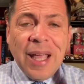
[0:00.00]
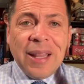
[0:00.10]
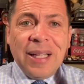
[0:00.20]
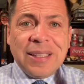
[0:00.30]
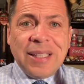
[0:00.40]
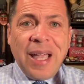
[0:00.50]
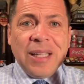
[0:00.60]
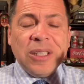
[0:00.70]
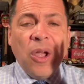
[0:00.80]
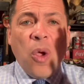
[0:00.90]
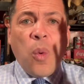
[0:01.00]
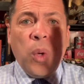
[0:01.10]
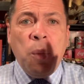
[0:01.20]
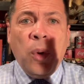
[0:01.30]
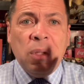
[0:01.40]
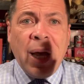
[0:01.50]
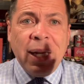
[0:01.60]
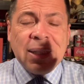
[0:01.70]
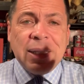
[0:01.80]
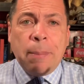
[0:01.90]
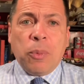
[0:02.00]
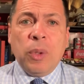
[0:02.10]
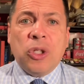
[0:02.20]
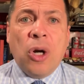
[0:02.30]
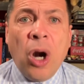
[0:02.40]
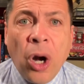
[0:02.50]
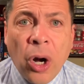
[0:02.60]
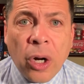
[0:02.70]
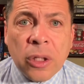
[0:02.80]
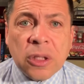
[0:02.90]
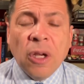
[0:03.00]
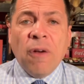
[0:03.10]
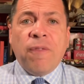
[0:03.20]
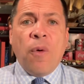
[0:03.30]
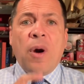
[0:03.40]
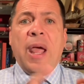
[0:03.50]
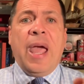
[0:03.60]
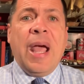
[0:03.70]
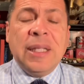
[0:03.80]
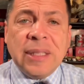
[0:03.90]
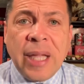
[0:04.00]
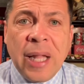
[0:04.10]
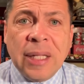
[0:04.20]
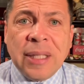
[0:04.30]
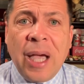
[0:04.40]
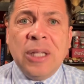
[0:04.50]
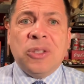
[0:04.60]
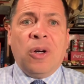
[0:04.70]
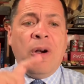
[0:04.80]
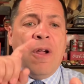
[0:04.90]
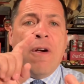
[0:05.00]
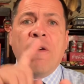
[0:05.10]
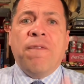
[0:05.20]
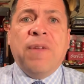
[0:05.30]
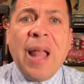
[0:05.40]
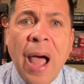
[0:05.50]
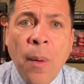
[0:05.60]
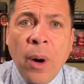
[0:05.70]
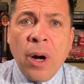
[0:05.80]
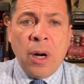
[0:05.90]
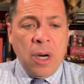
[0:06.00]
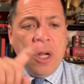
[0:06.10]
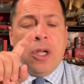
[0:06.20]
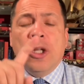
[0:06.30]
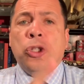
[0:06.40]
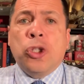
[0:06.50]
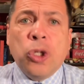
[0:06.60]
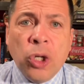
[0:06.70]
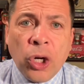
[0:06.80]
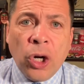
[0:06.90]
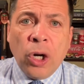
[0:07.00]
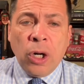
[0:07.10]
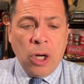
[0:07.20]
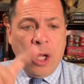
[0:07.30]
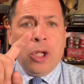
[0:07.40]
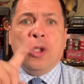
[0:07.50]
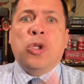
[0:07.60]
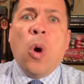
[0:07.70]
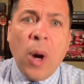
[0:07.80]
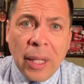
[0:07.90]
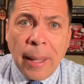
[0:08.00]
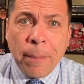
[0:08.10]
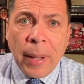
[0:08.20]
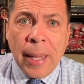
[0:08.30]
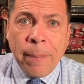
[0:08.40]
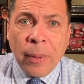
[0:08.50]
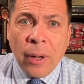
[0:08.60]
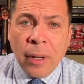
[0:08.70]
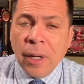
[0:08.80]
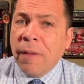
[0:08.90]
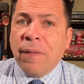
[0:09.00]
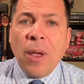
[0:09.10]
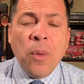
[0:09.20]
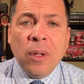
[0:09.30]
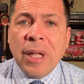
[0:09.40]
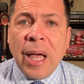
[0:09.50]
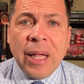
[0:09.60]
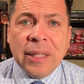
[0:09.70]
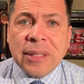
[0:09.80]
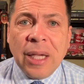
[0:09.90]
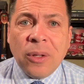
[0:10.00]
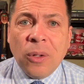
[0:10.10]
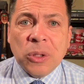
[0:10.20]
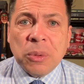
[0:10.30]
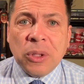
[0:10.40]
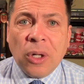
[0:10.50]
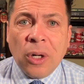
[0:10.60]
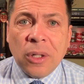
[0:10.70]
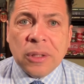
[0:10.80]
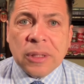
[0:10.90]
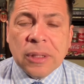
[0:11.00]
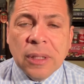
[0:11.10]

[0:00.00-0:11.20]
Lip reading: that says, we will not accept returns for hand sanitizer, flour, sugar, toilet paper. They will not take those returns.